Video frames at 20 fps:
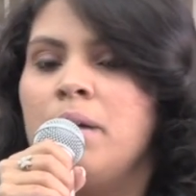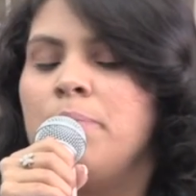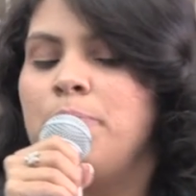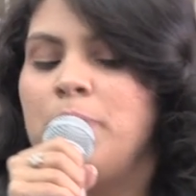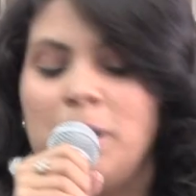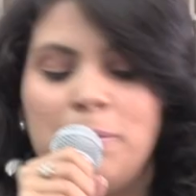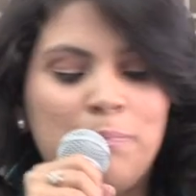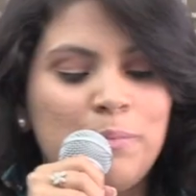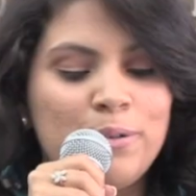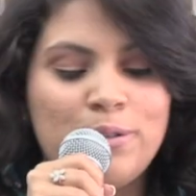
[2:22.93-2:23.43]

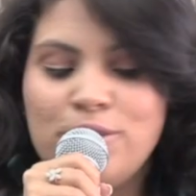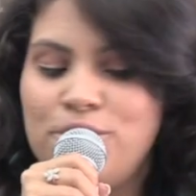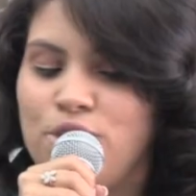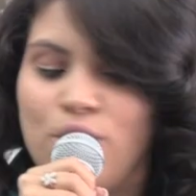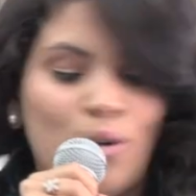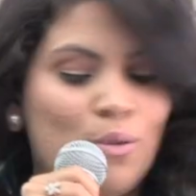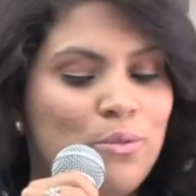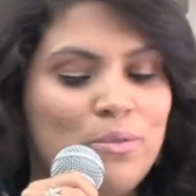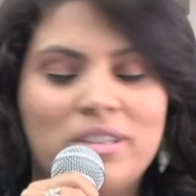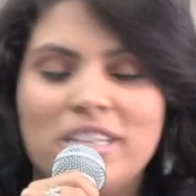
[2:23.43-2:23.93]
People
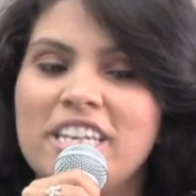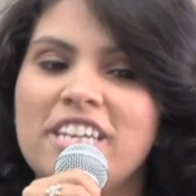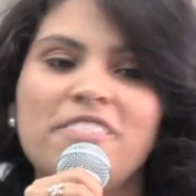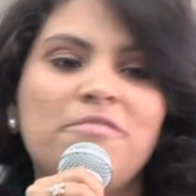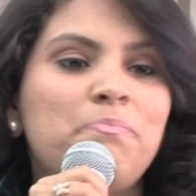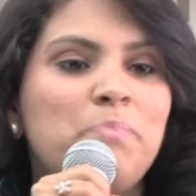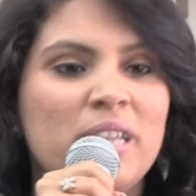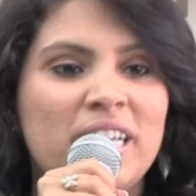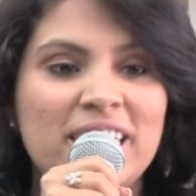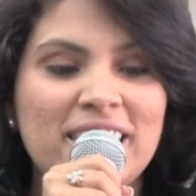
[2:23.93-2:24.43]
don't
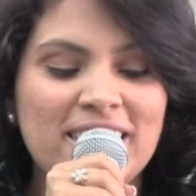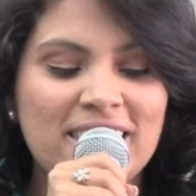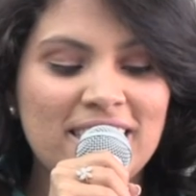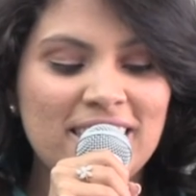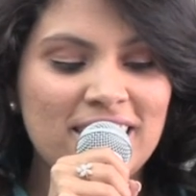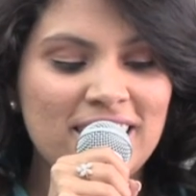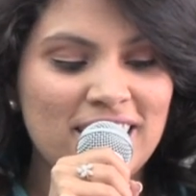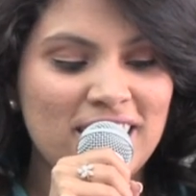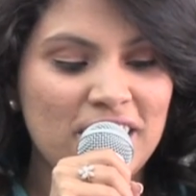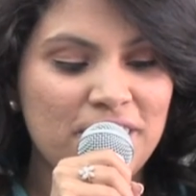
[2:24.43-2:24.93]
leave
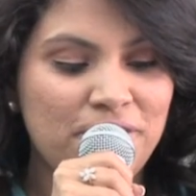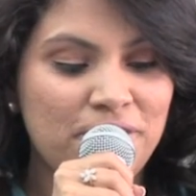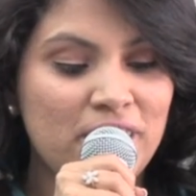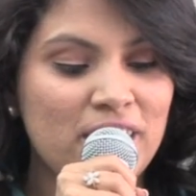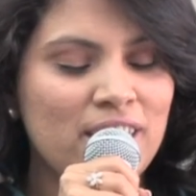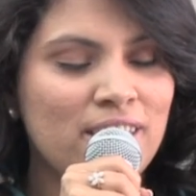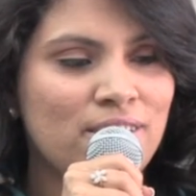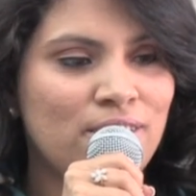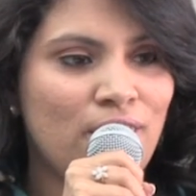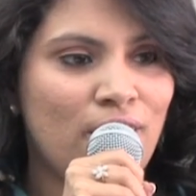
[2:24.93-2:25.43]
places if
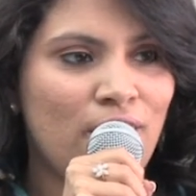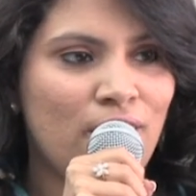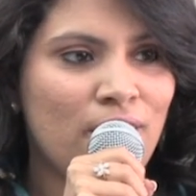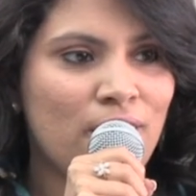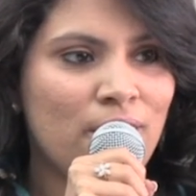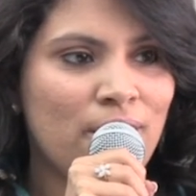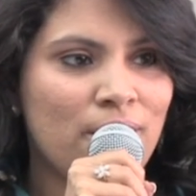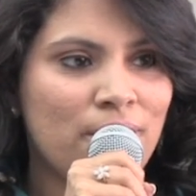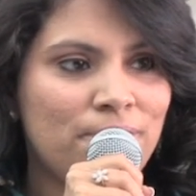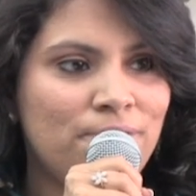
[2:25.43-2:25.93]
things
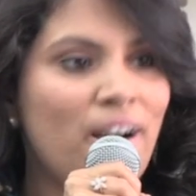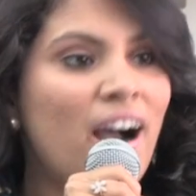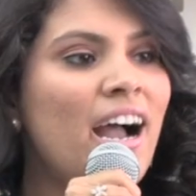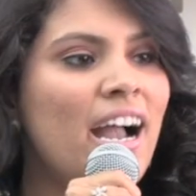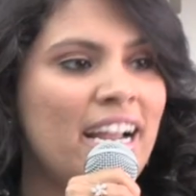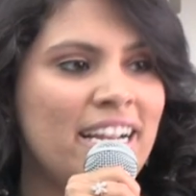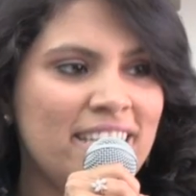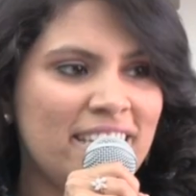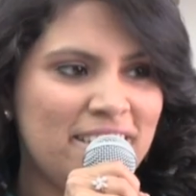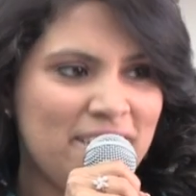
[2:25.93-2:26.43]
are
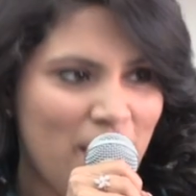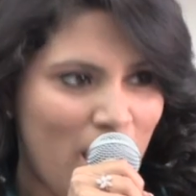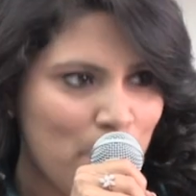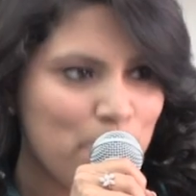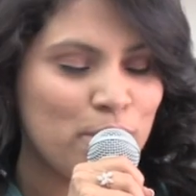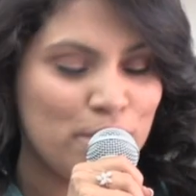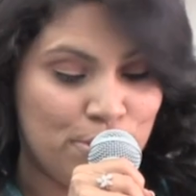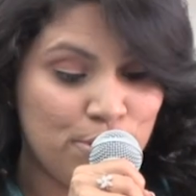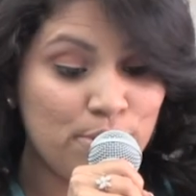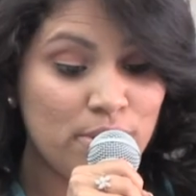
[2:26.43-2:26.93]
fine and
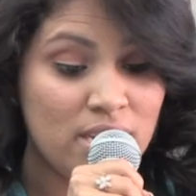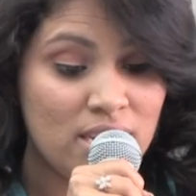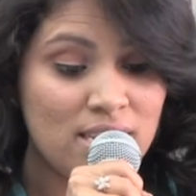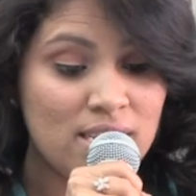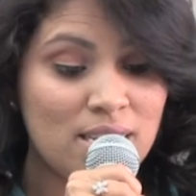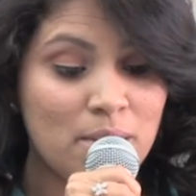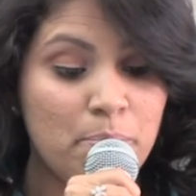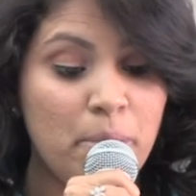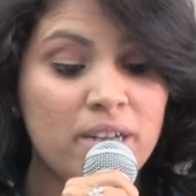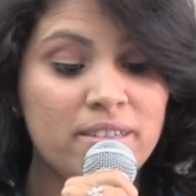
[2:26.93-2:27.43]

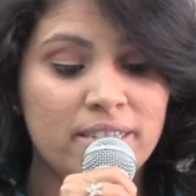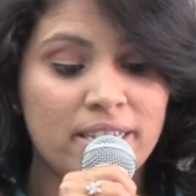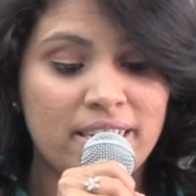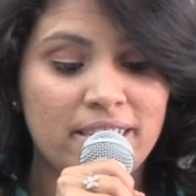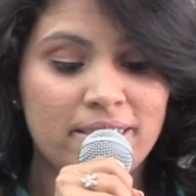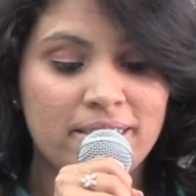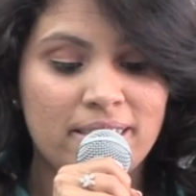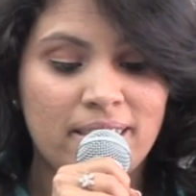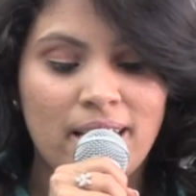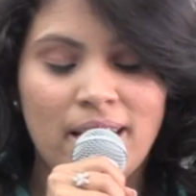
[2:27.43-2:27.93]
opportunities
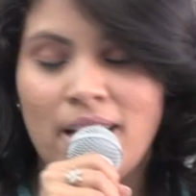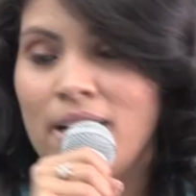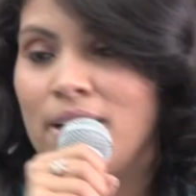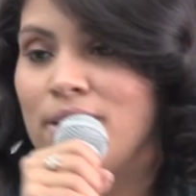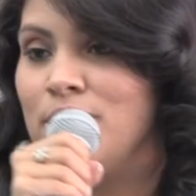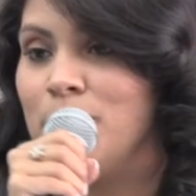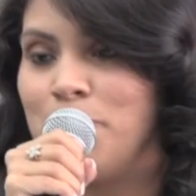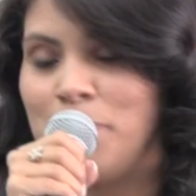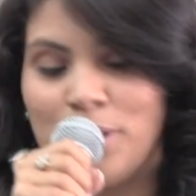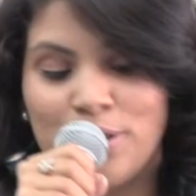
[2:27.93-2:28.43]
abundant.
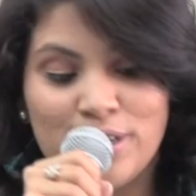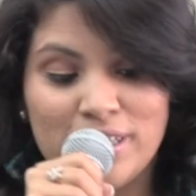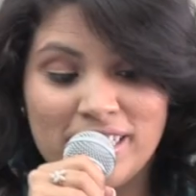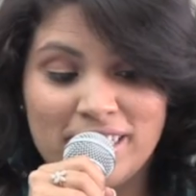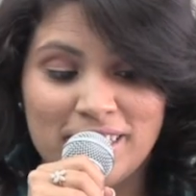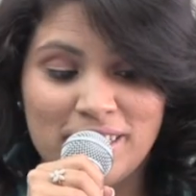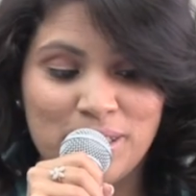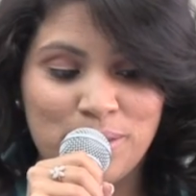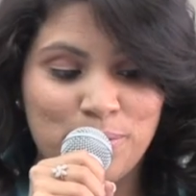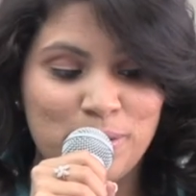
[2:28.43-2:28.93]
The
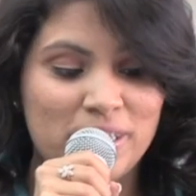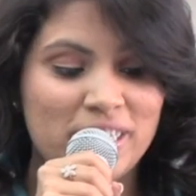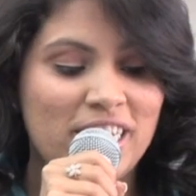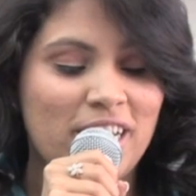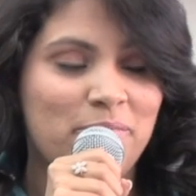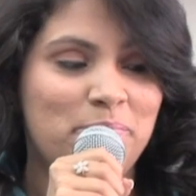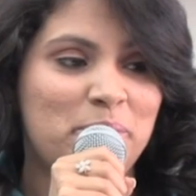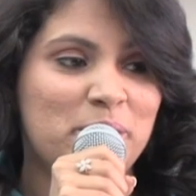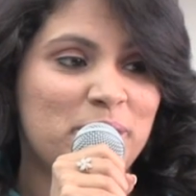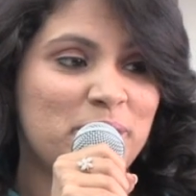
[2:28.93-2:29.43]
Puritans wouldn't
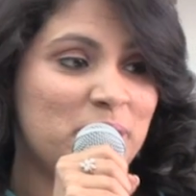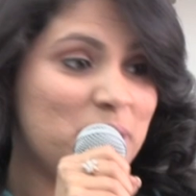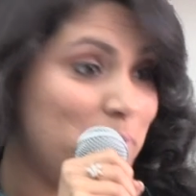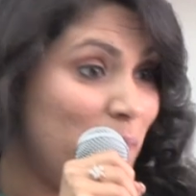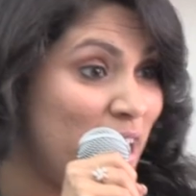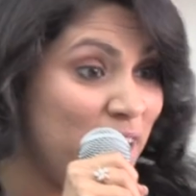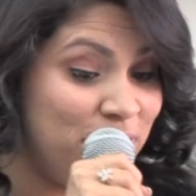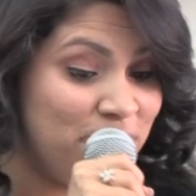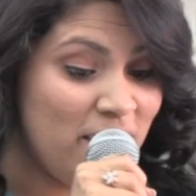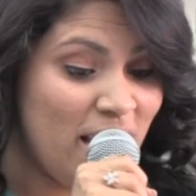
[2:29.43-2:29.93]
have built the
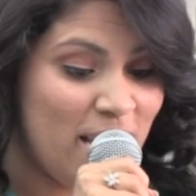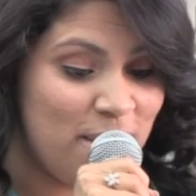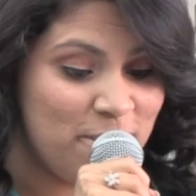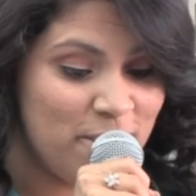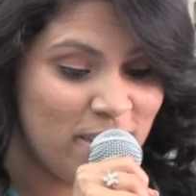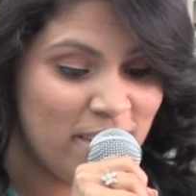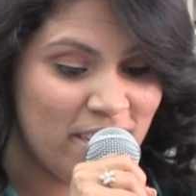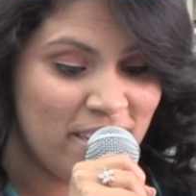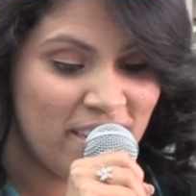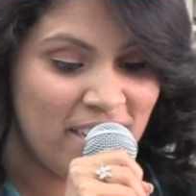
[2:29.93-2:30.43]

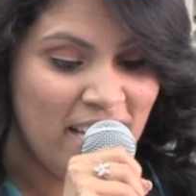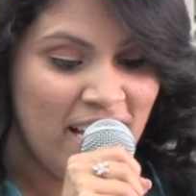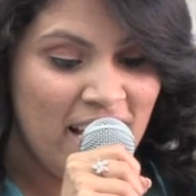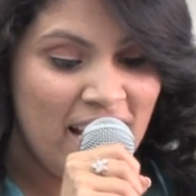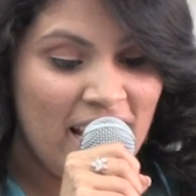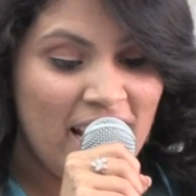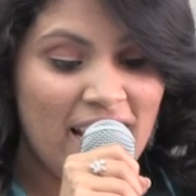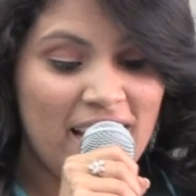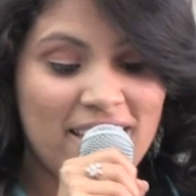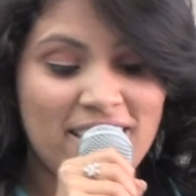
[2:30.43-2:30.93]
Mayflower,
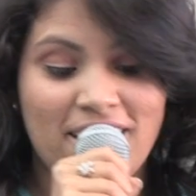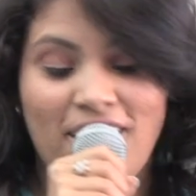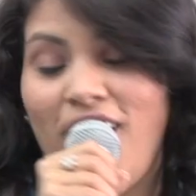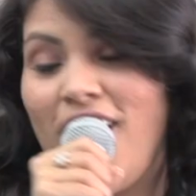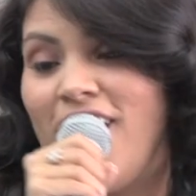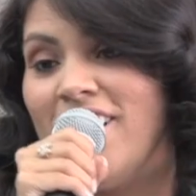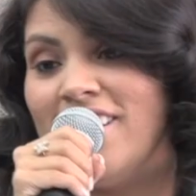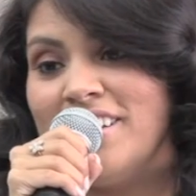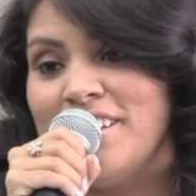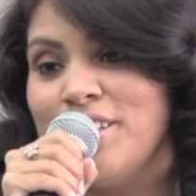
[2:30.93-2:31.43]
and the
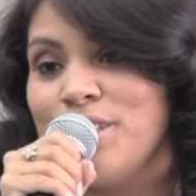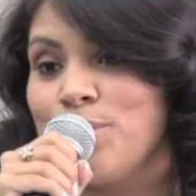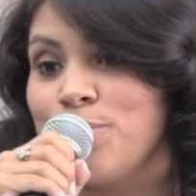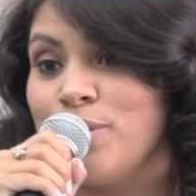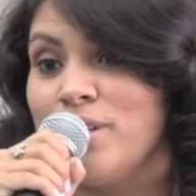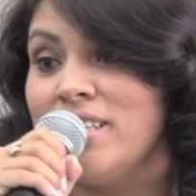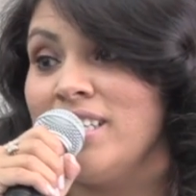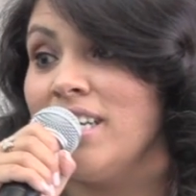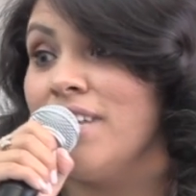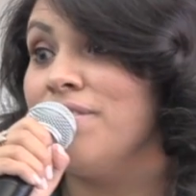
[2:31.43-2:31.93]
colonists
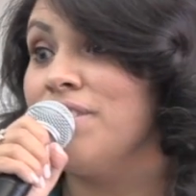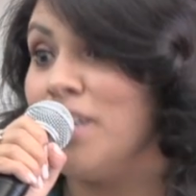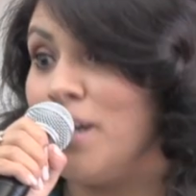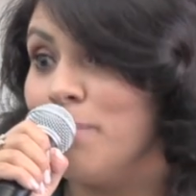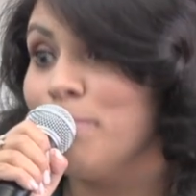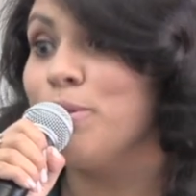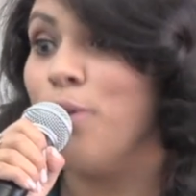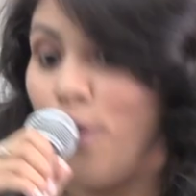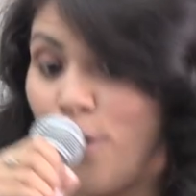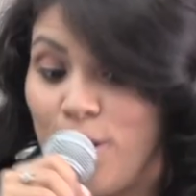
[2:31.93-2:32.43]
wouldn't have
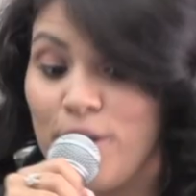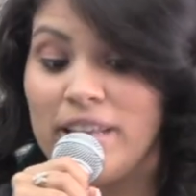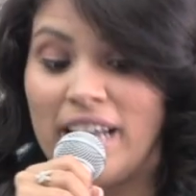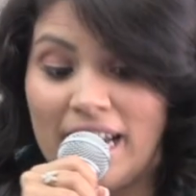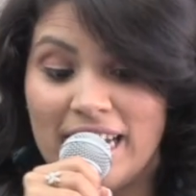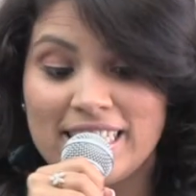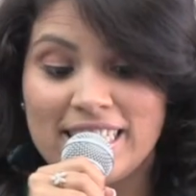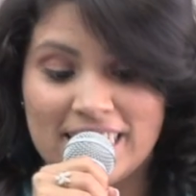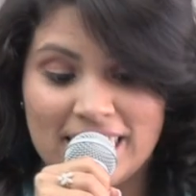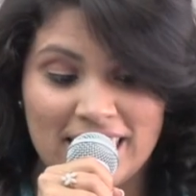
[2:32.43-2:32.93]
dumped all
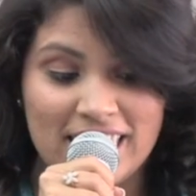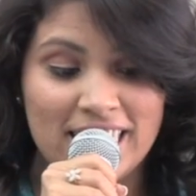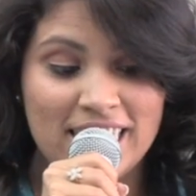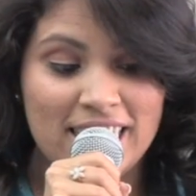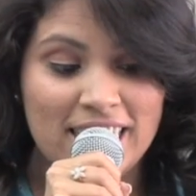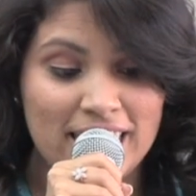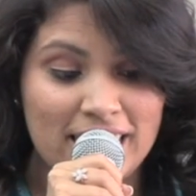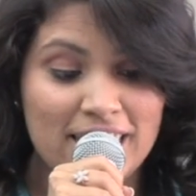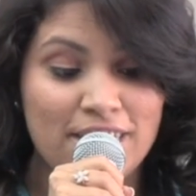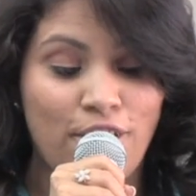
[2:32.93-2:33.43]
that
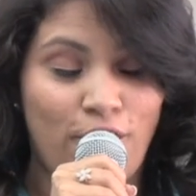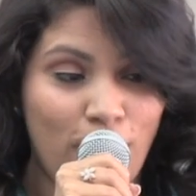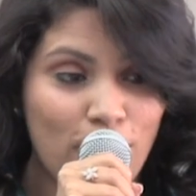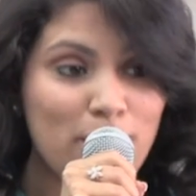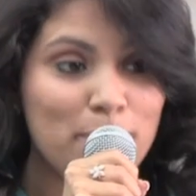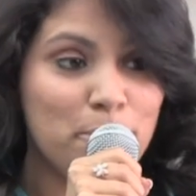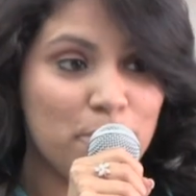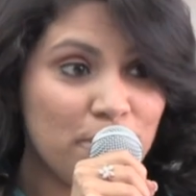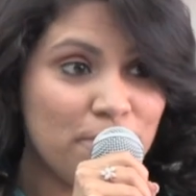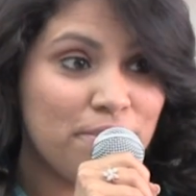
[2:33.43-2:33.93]
tea in the
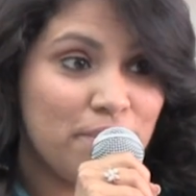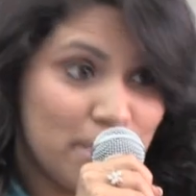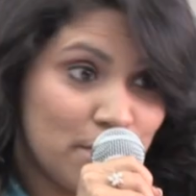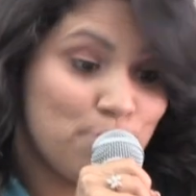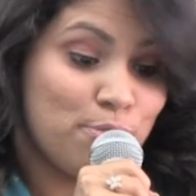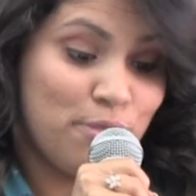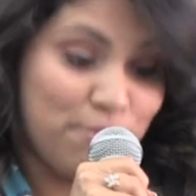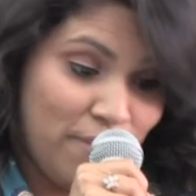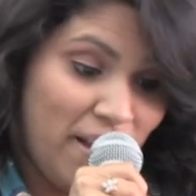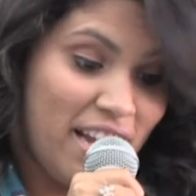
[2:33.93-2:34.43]
harbor if
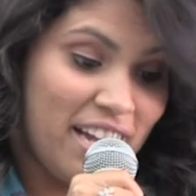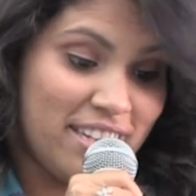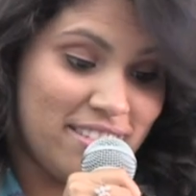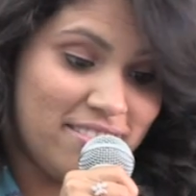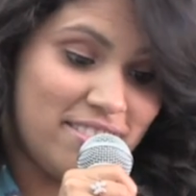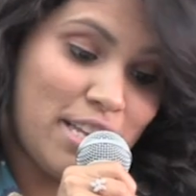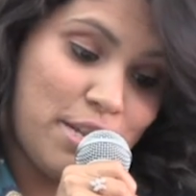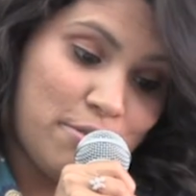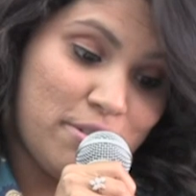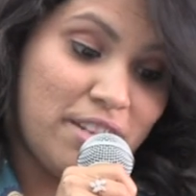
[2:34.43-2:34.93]
things were
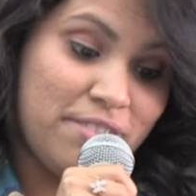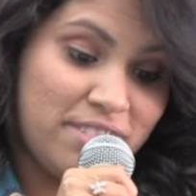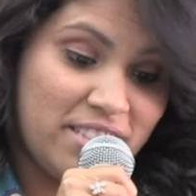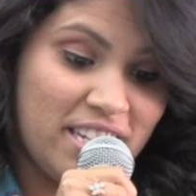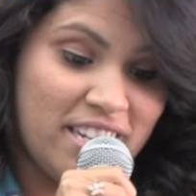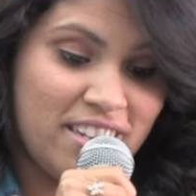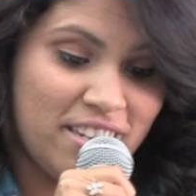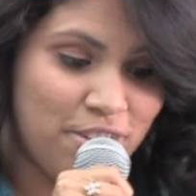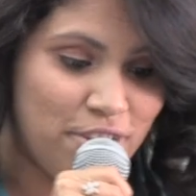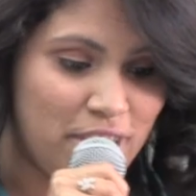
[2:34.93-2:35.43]
fine. They would have
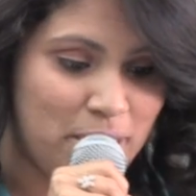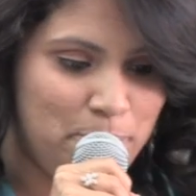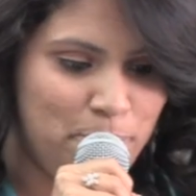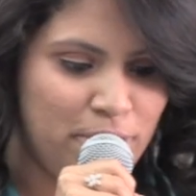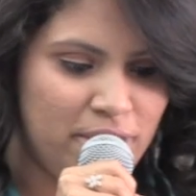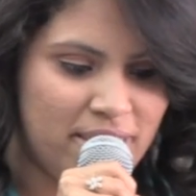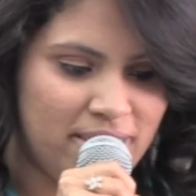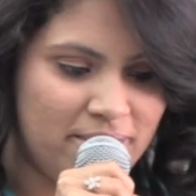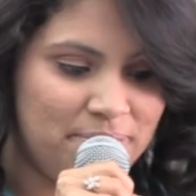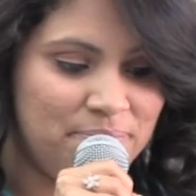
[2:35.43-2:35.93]
stayed in Great
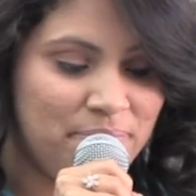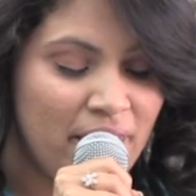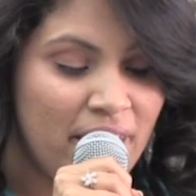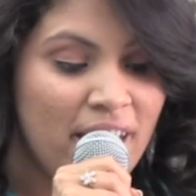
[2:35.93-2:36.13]
Britain.